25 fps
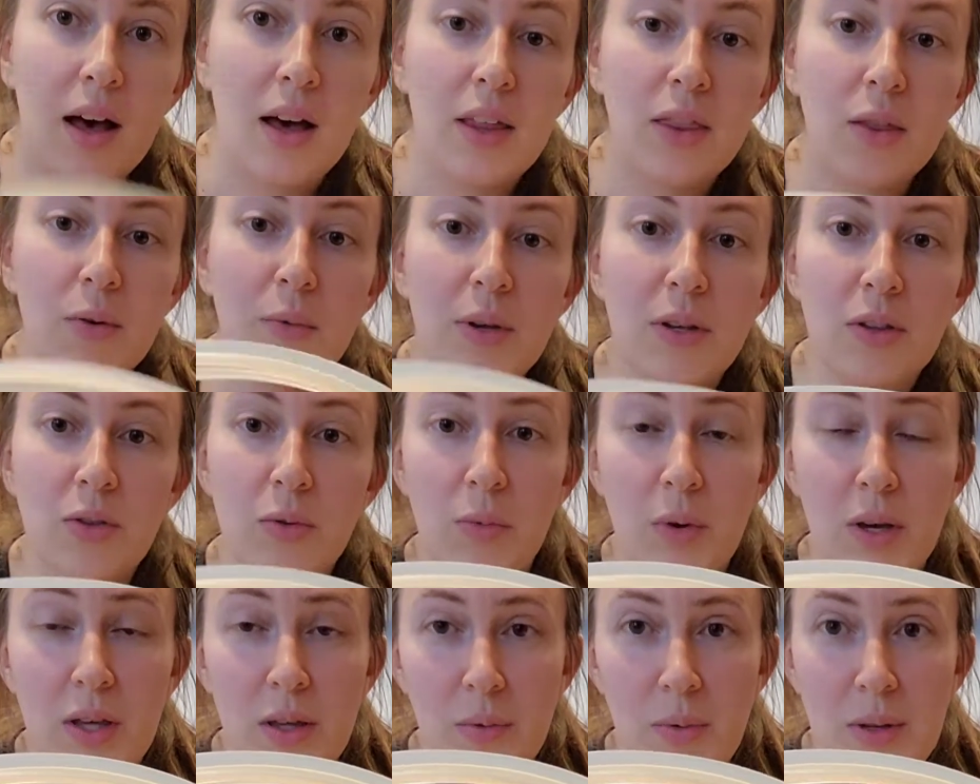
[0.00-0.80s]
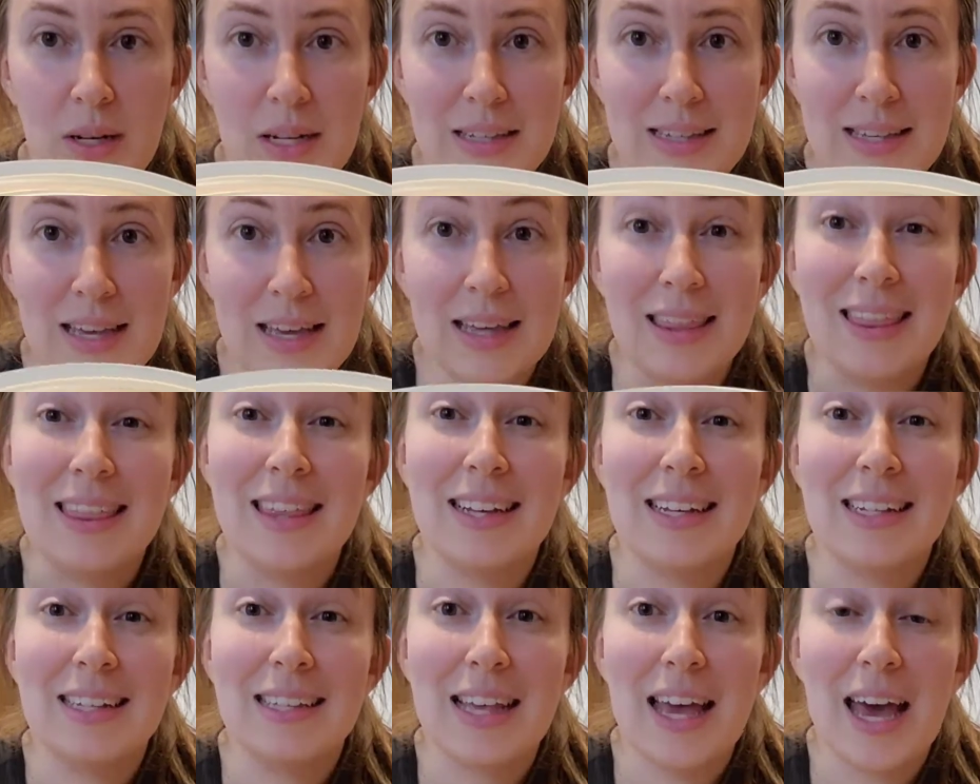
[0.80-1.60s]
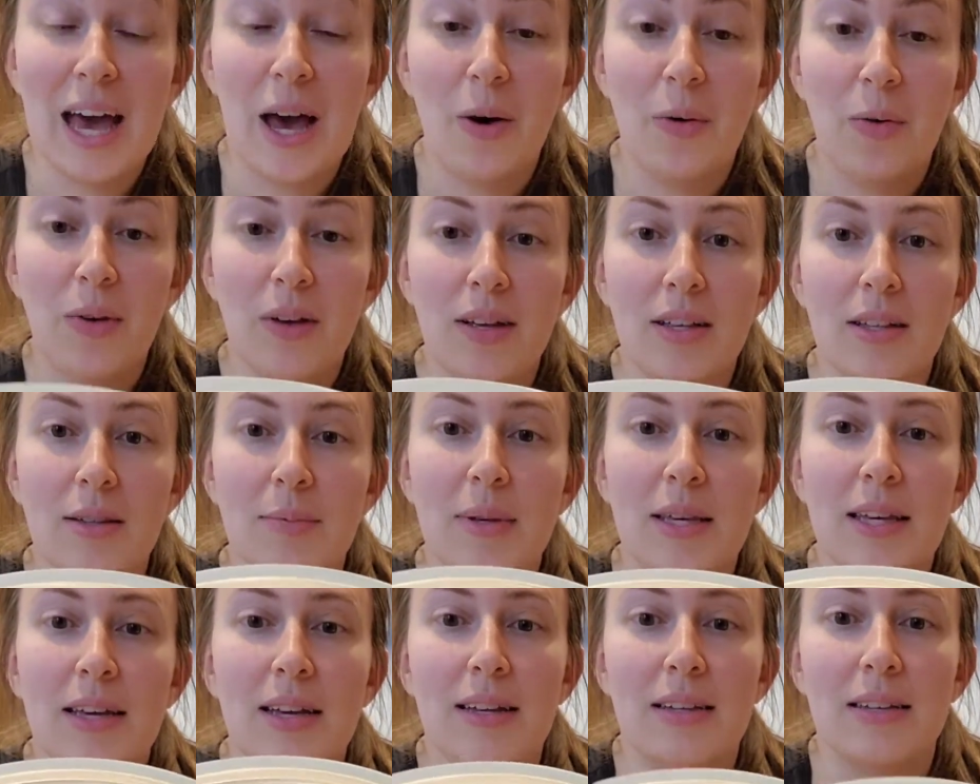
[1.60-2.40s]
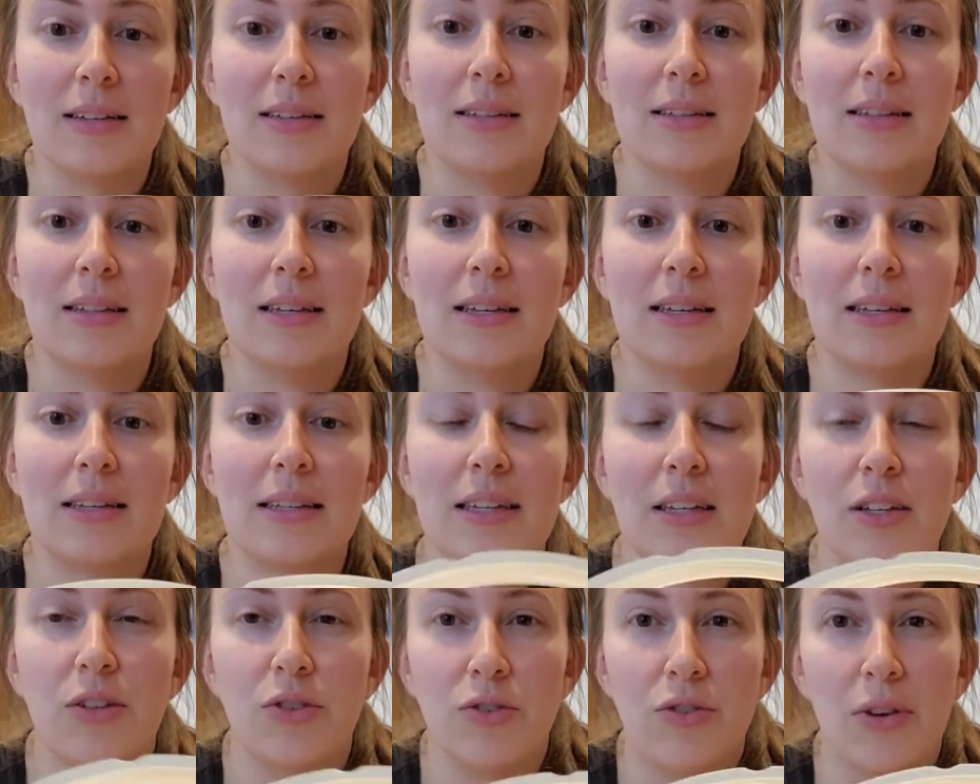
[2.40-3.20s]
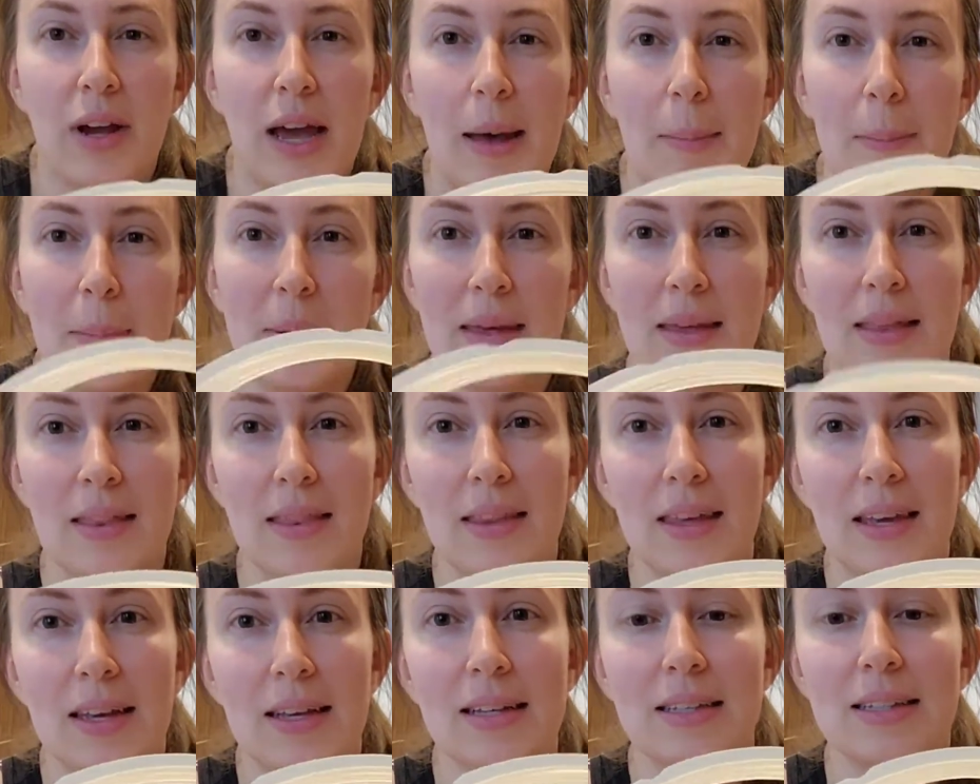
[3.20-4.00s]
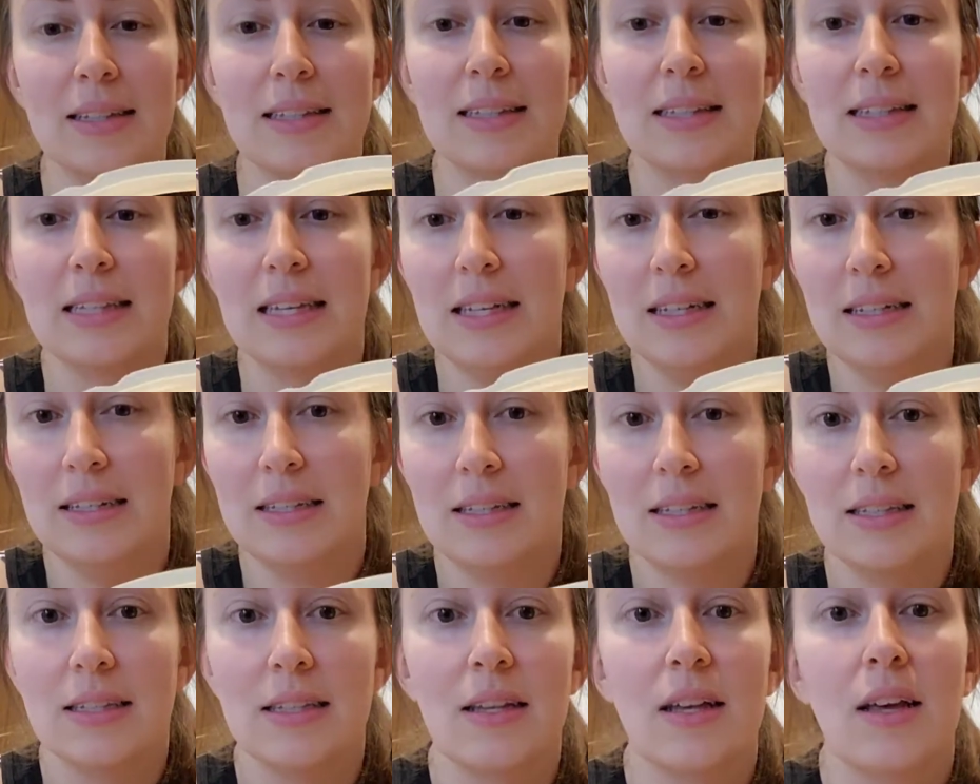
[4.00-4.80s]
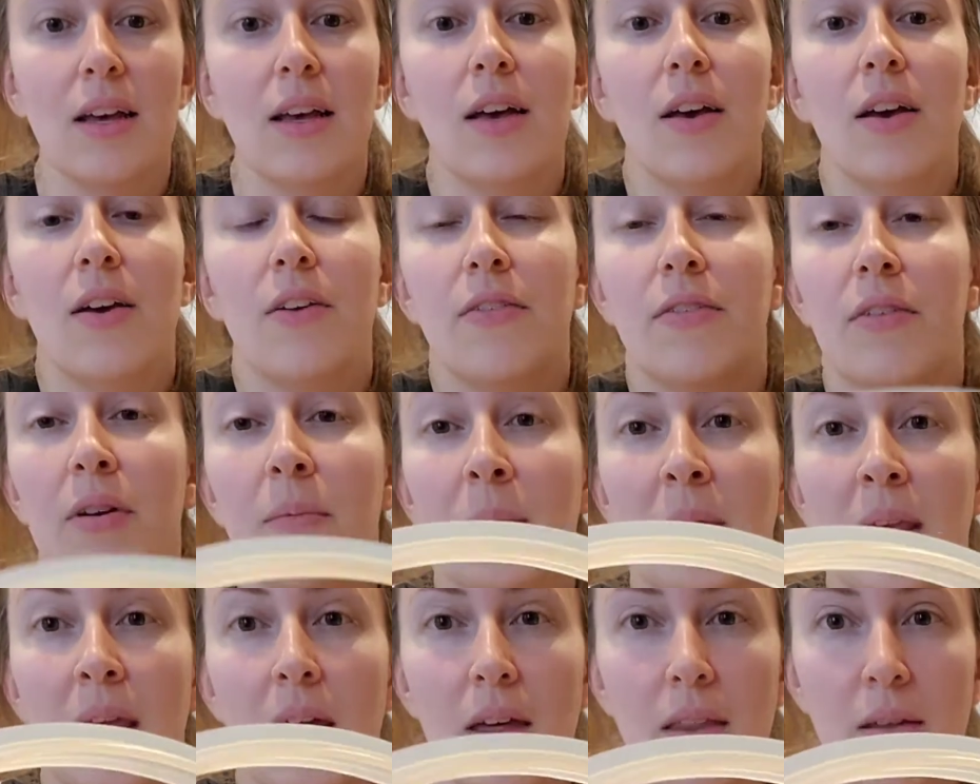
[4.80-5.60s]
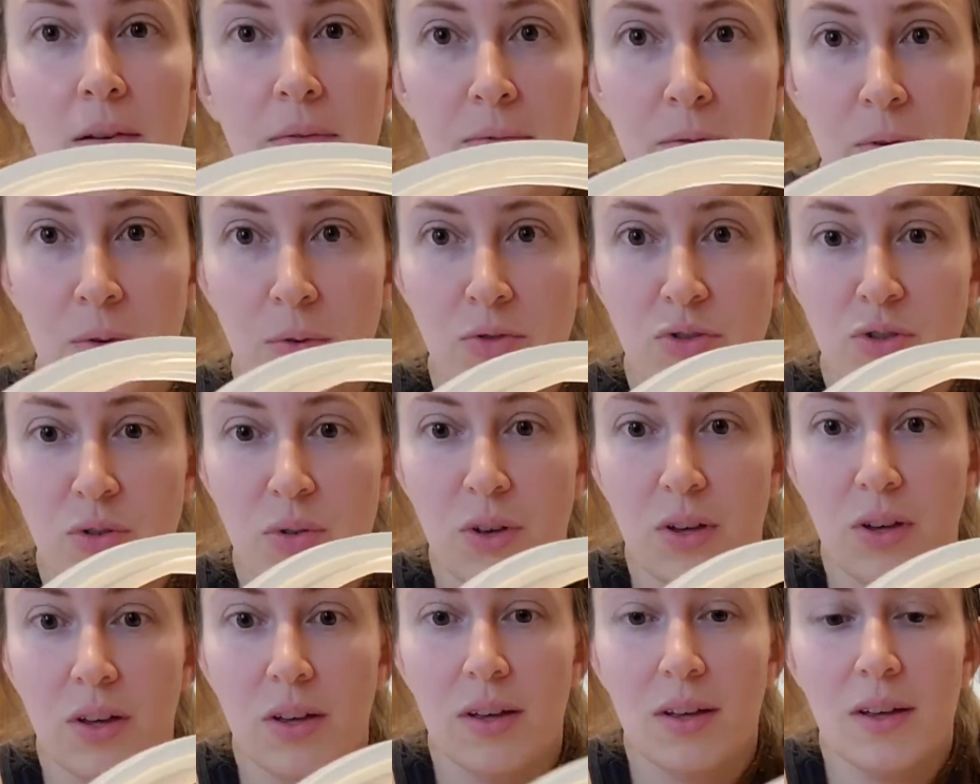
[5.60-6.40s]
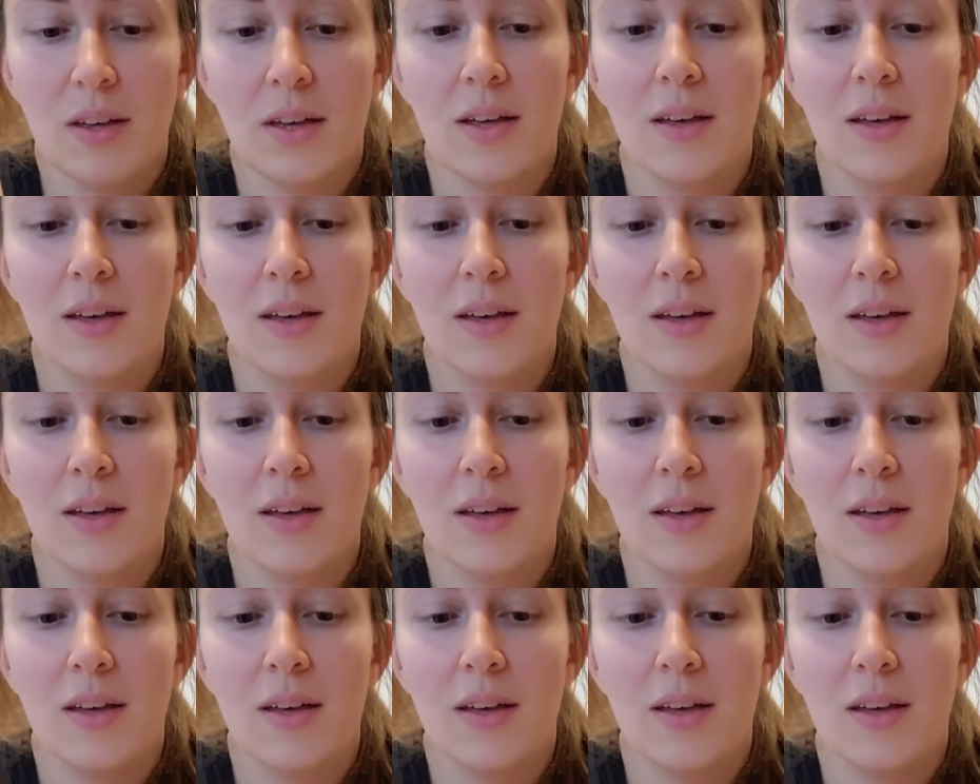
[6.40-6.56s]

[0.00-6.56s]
The reason why you want to take this out is because this can trap in like scents from the other foods you cook.